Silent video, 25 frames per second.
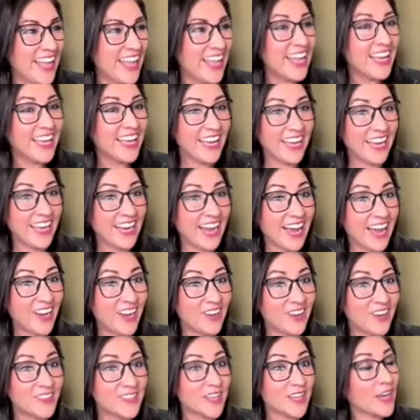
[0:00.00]
And I
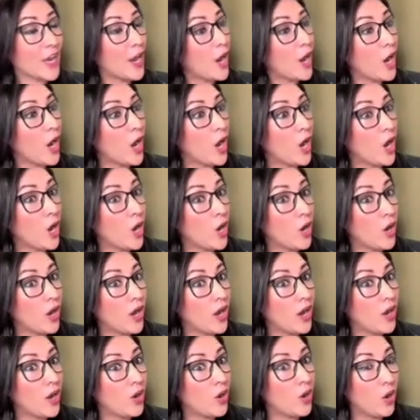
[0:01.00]
was like,
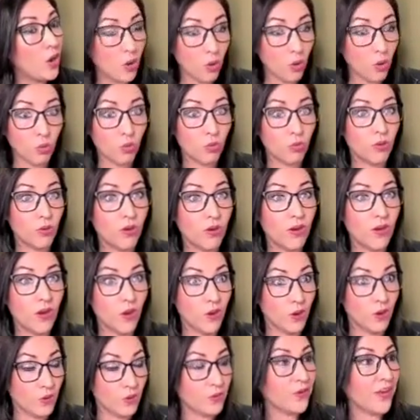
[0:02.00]
oh,
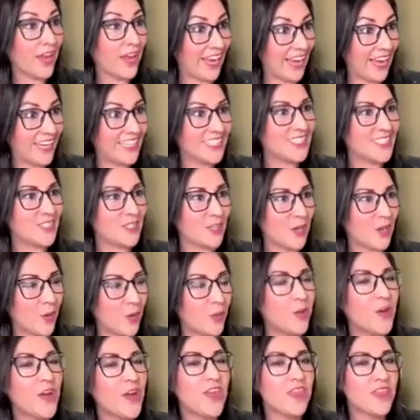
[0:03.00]
okay.
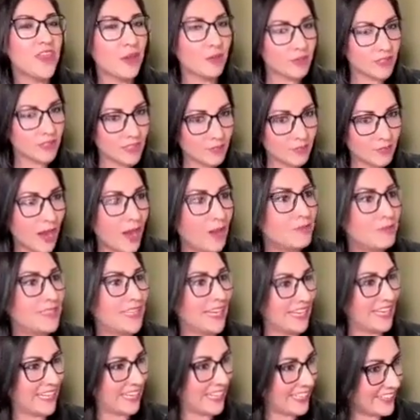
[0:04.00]
So there was some
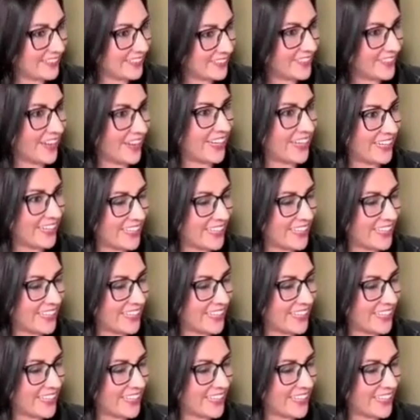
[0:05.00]
updating, right?